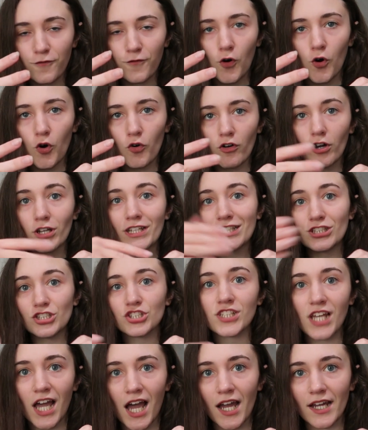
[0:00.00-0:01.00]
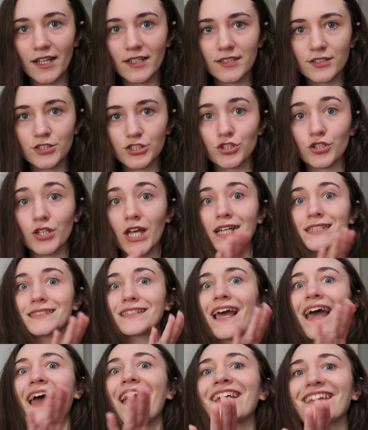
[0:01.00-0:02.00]
4 on each side, so that's
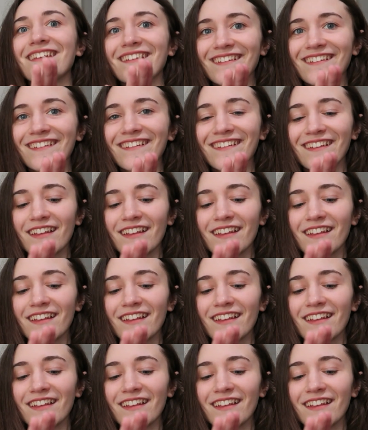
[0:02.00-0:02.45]
8.